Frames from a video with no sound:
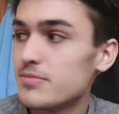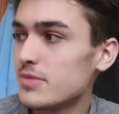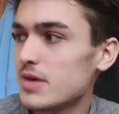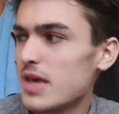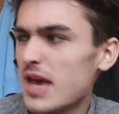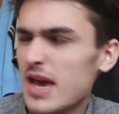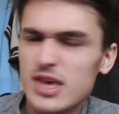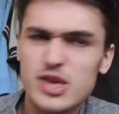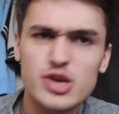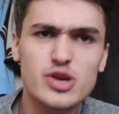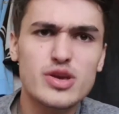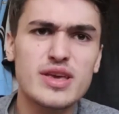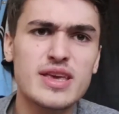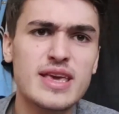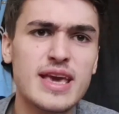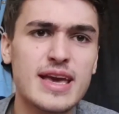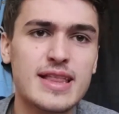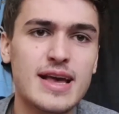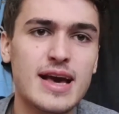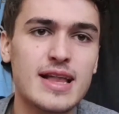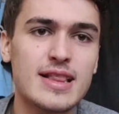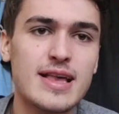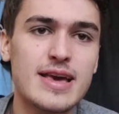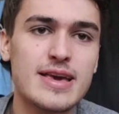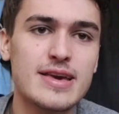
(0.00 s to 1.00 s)
Yeah, you can get
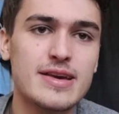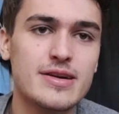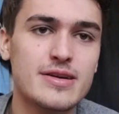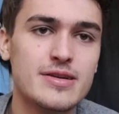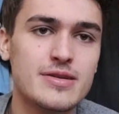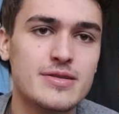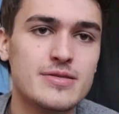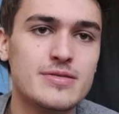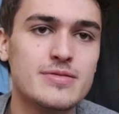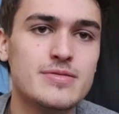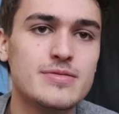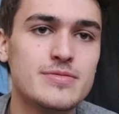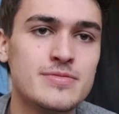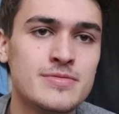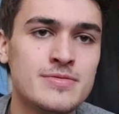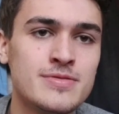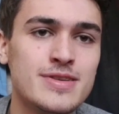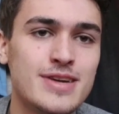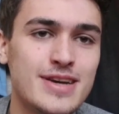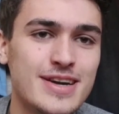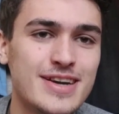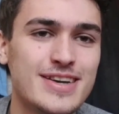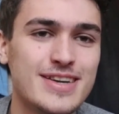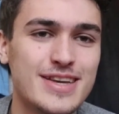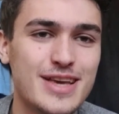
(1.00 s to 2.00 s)
that later.
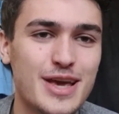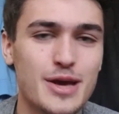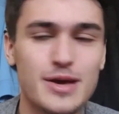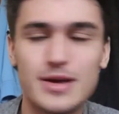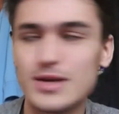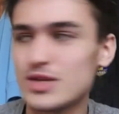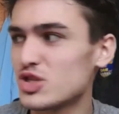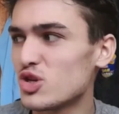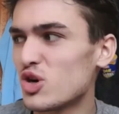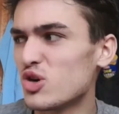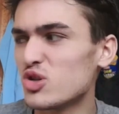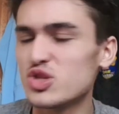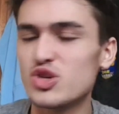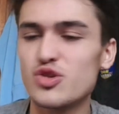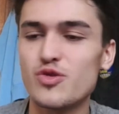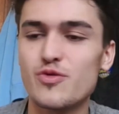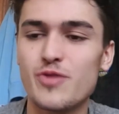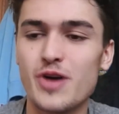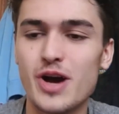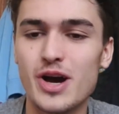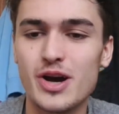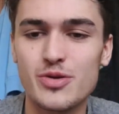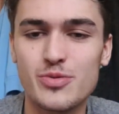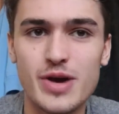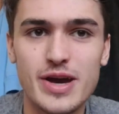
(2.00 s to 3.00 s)
Okay, it's not too
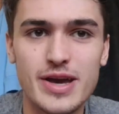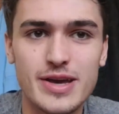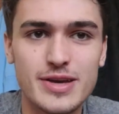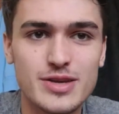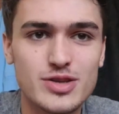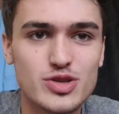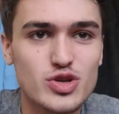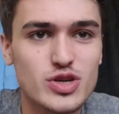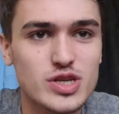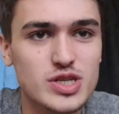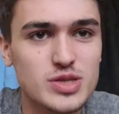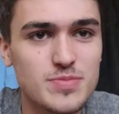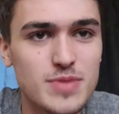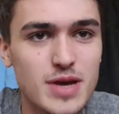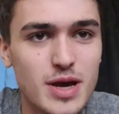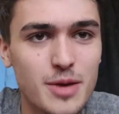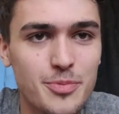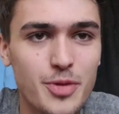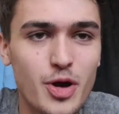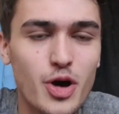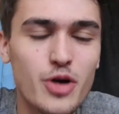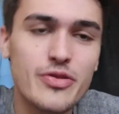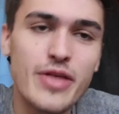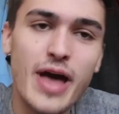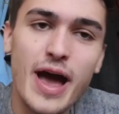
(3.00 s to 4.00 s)
far away. Trust me, I'm
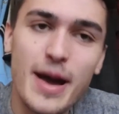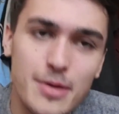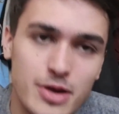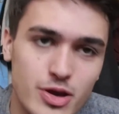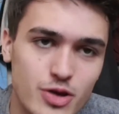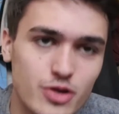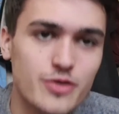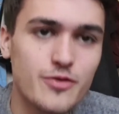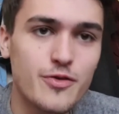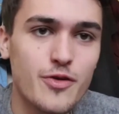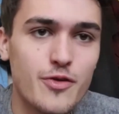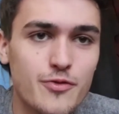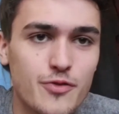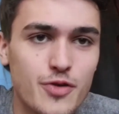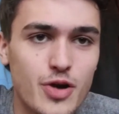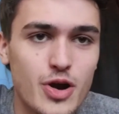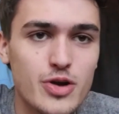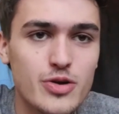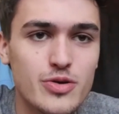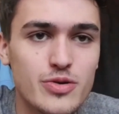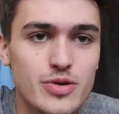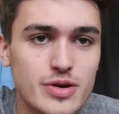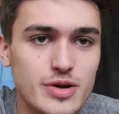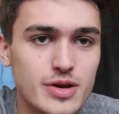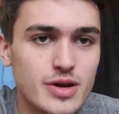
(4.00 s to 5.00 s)
not that good of a throw.
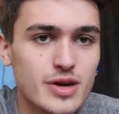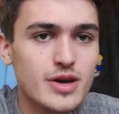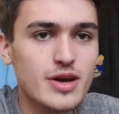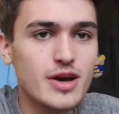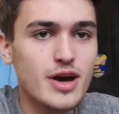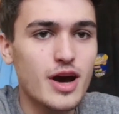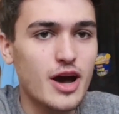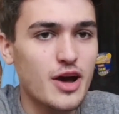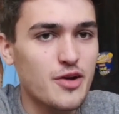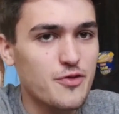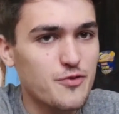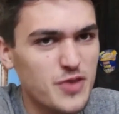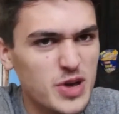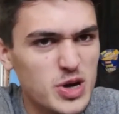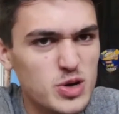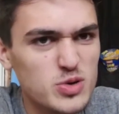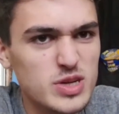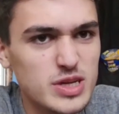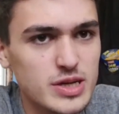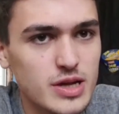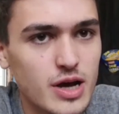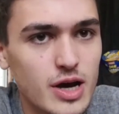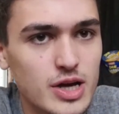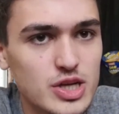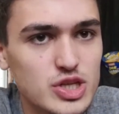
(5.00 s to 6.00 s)
I failed
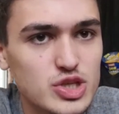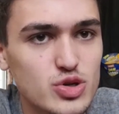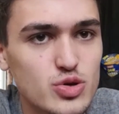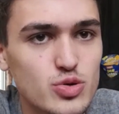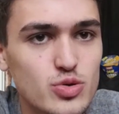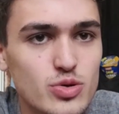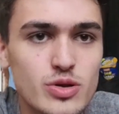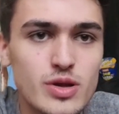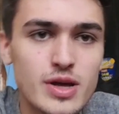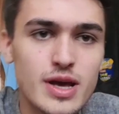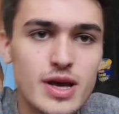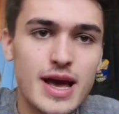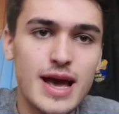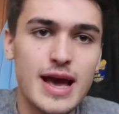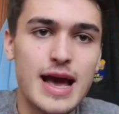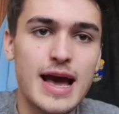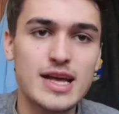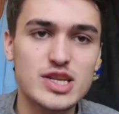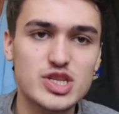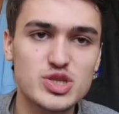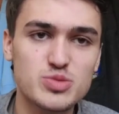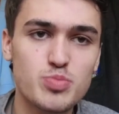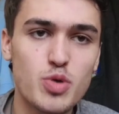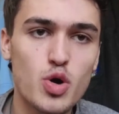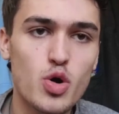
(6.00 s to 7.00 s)
in high school
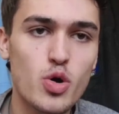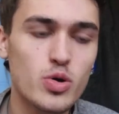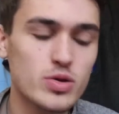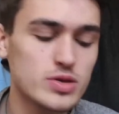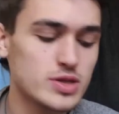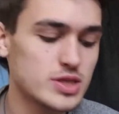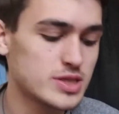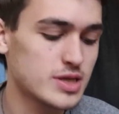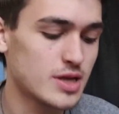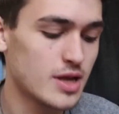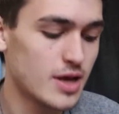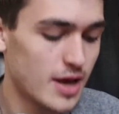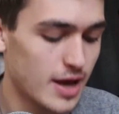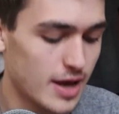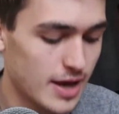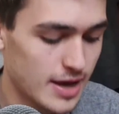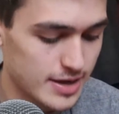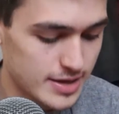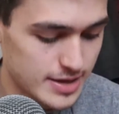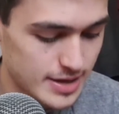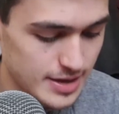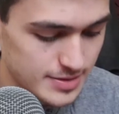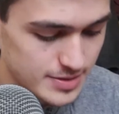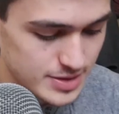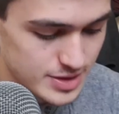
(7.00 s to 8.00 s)
at sports.
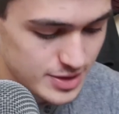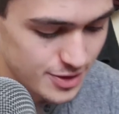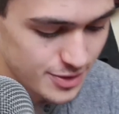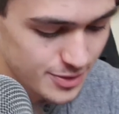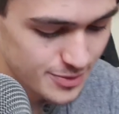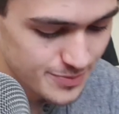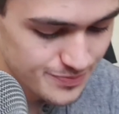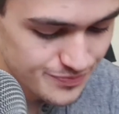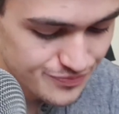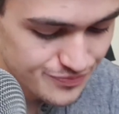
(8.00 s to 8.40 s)
Okay, so